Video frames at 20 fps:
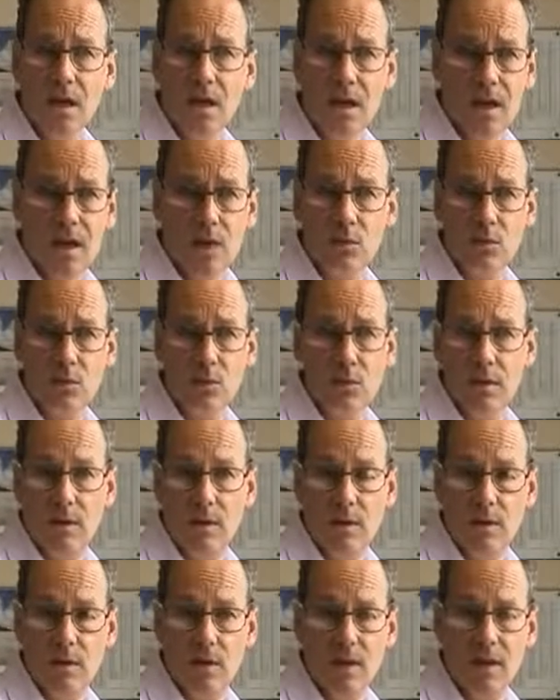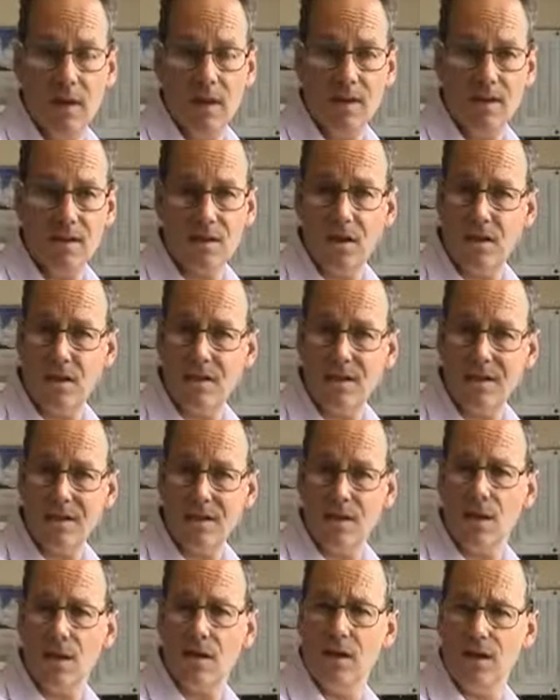and the things are
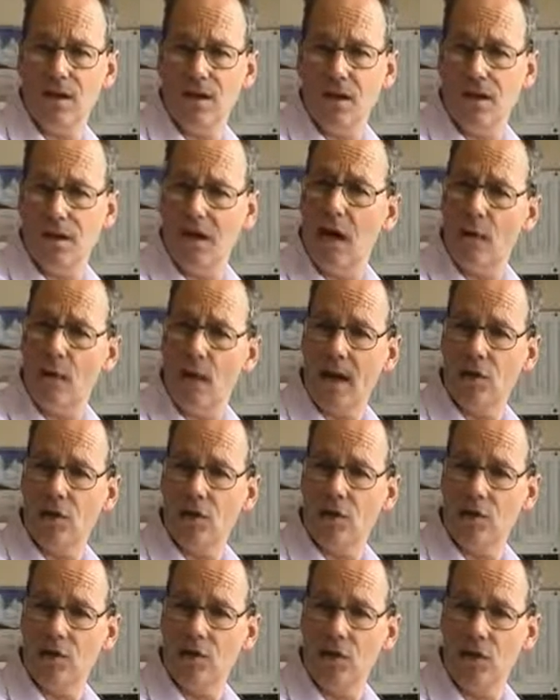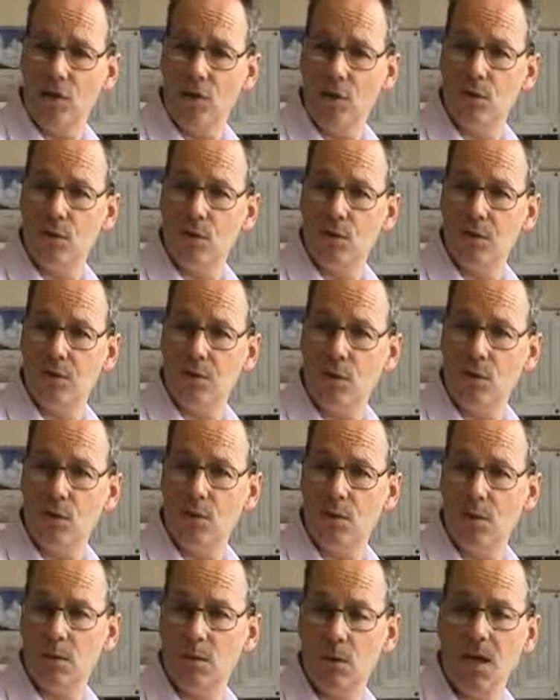designed to go out to students for
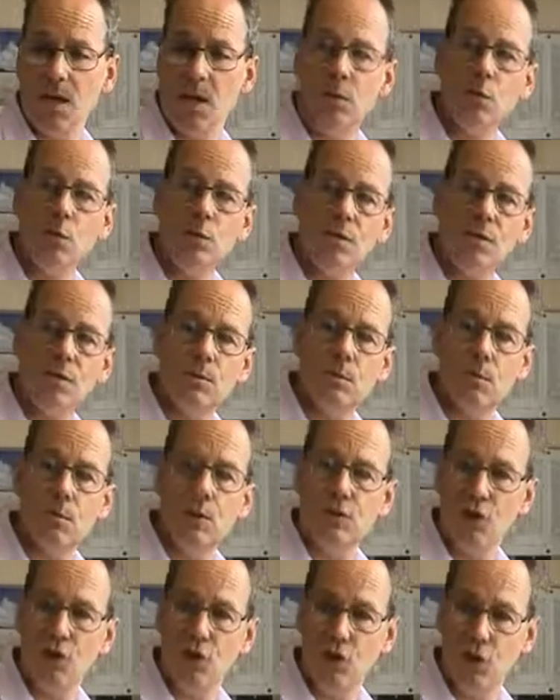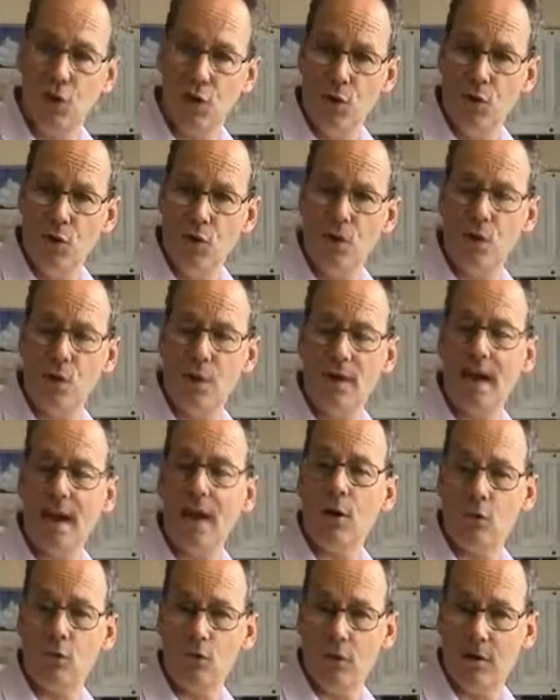them to be able to use
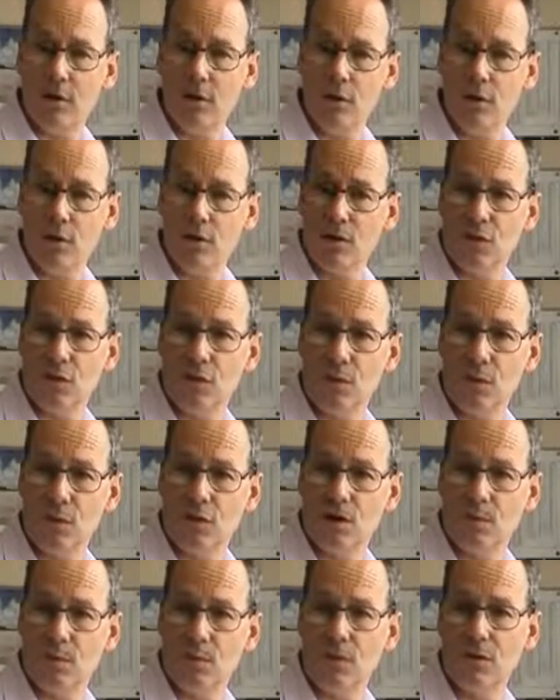without reference to us,